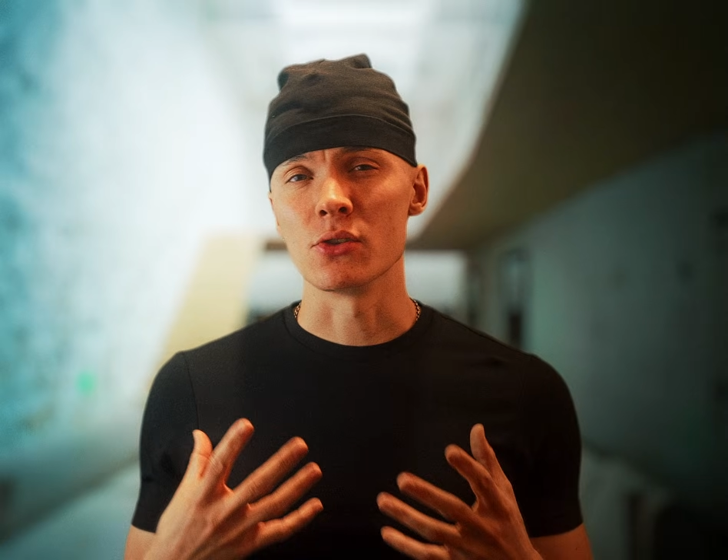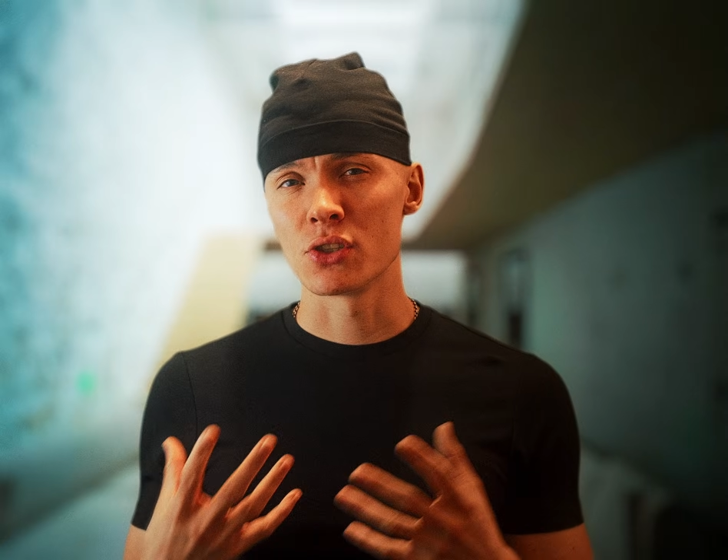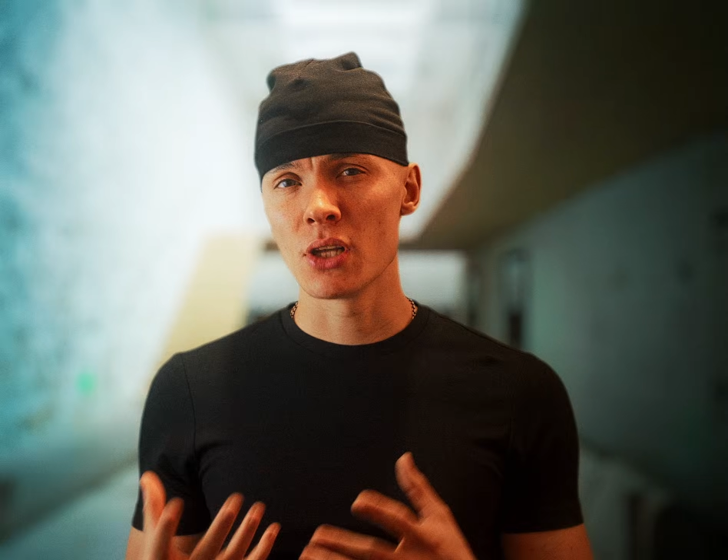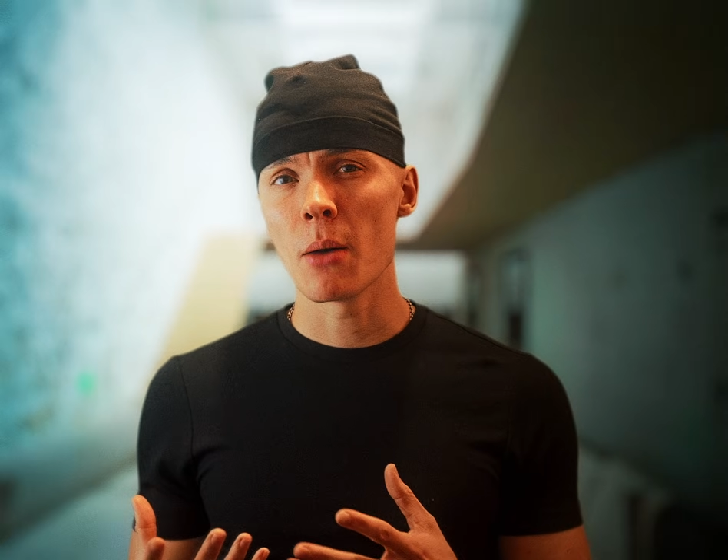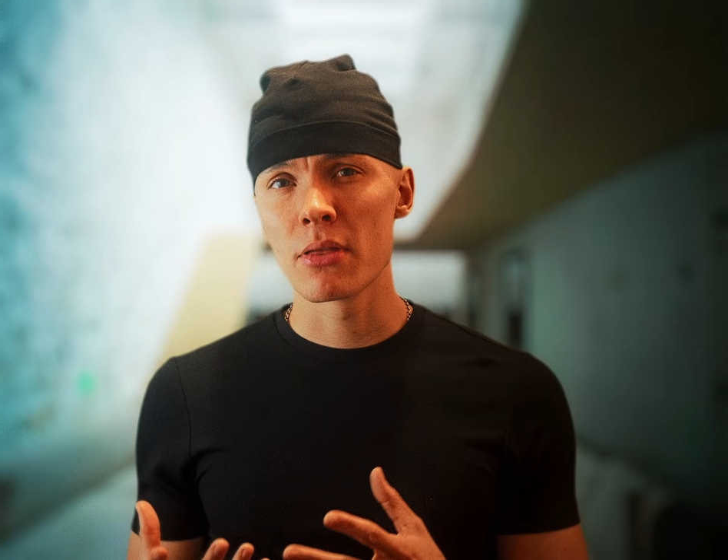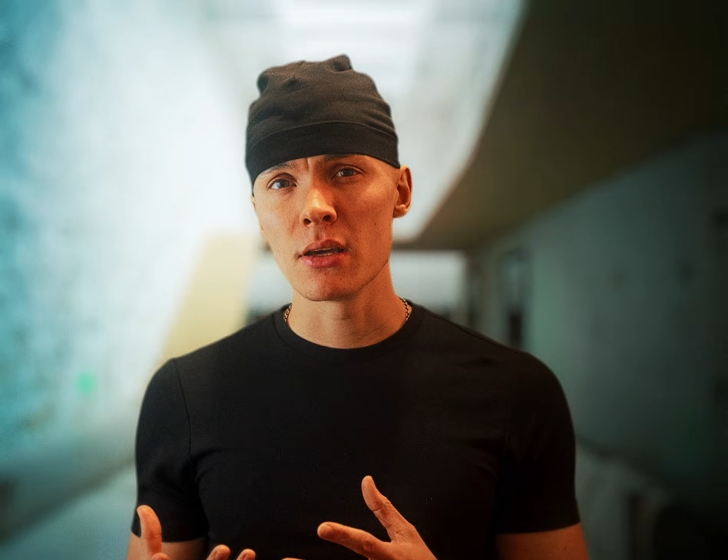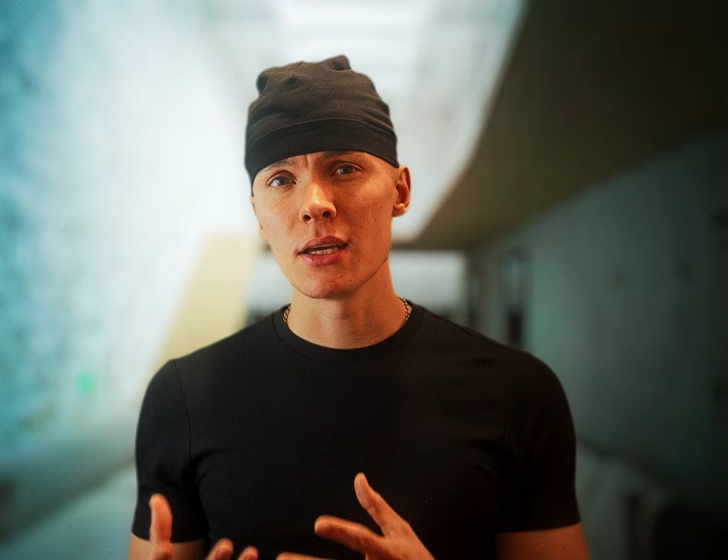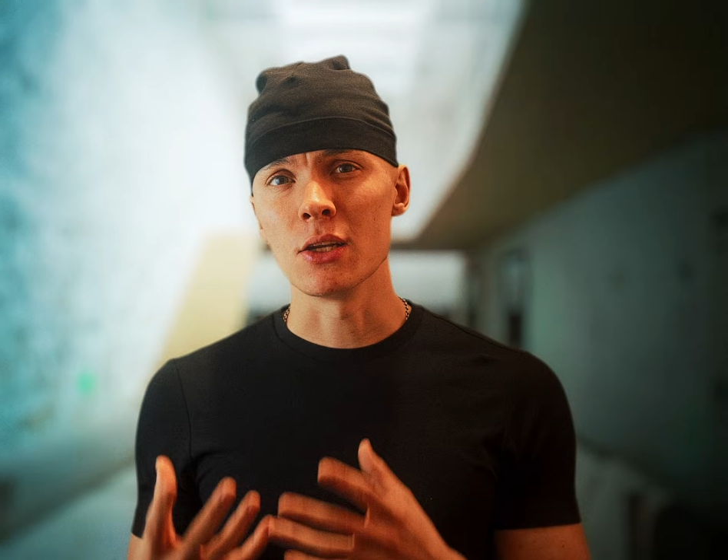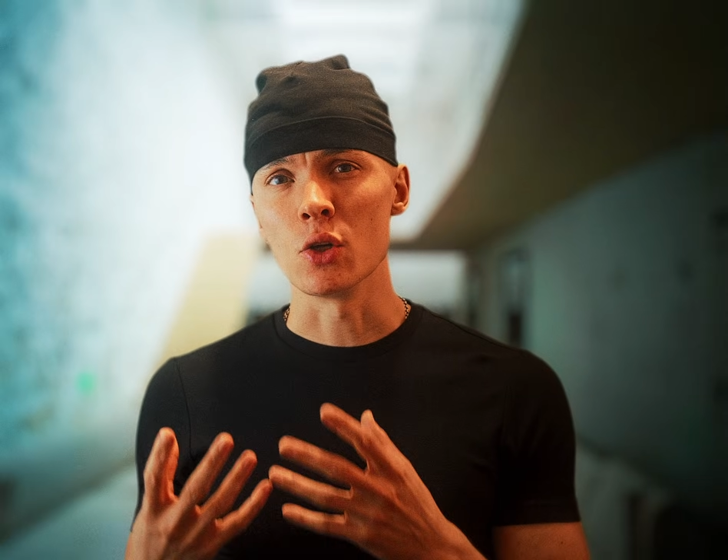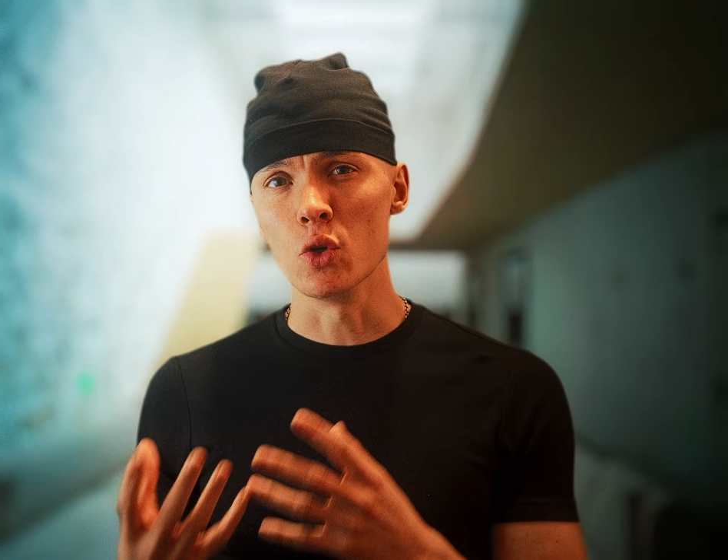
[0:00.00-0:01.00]
you stop
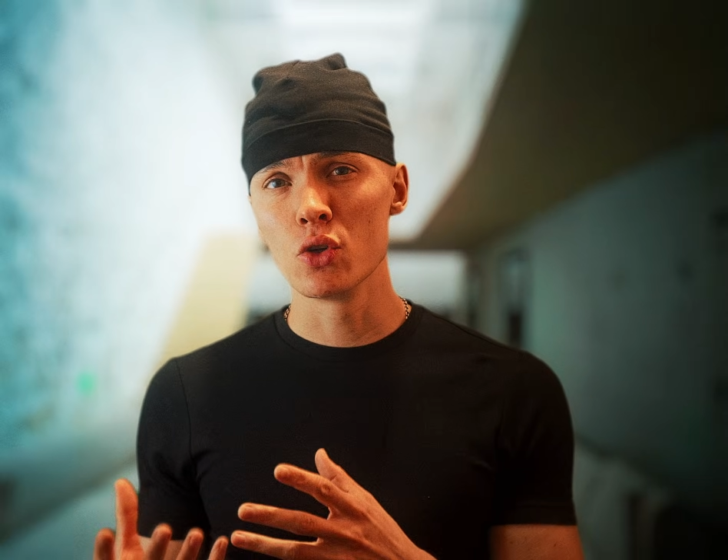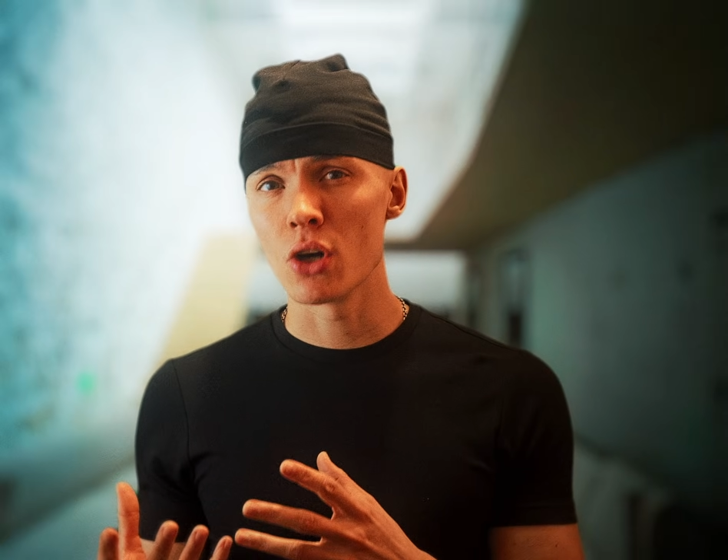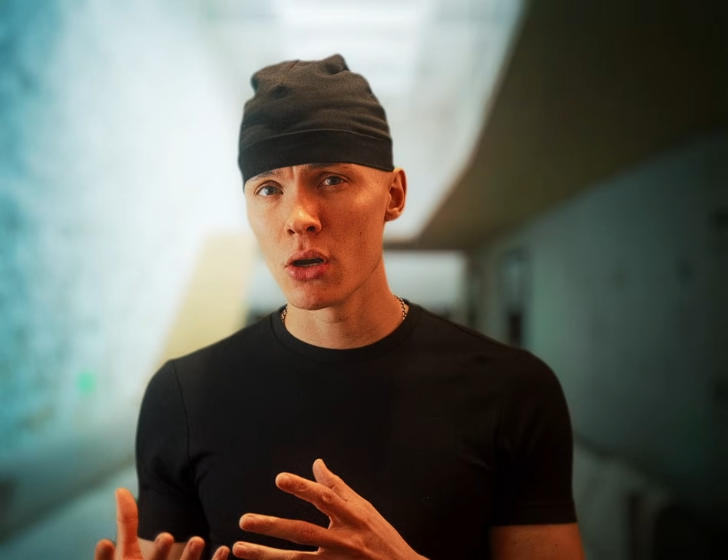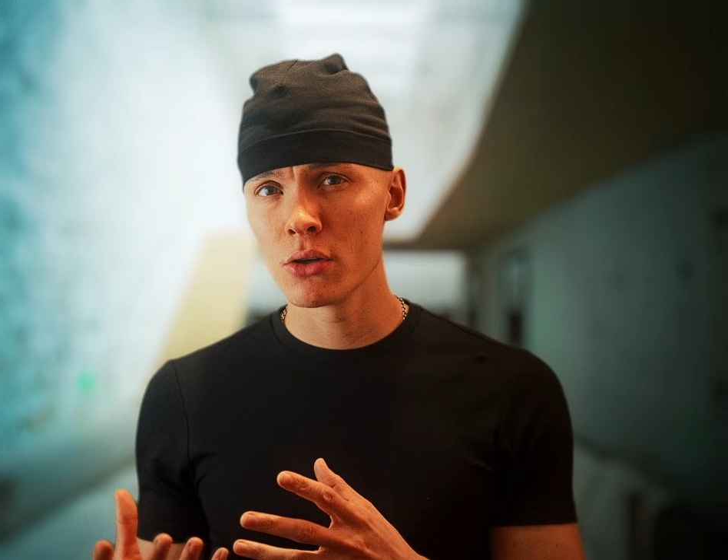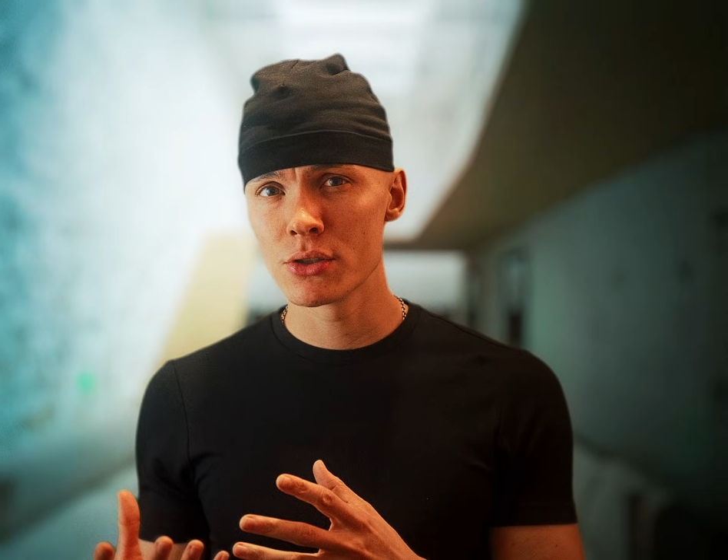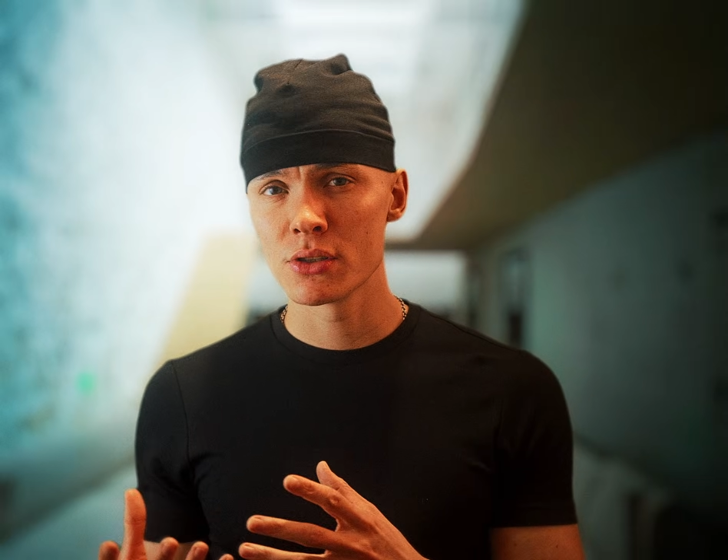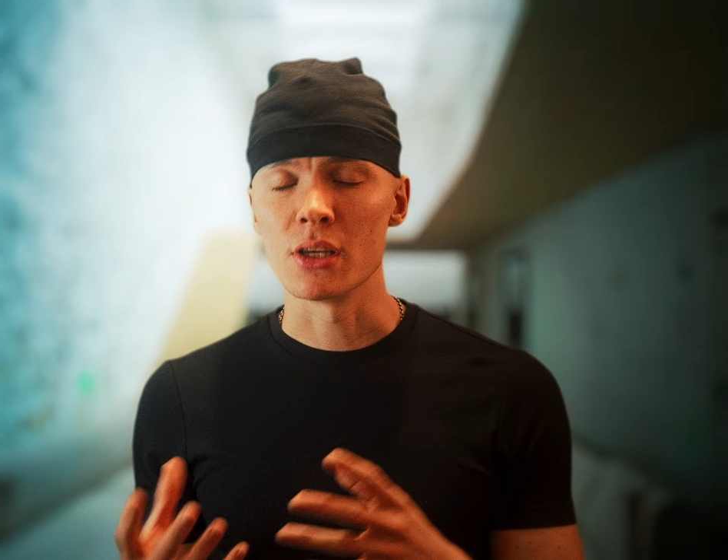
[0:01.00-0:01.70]
thinking in good colors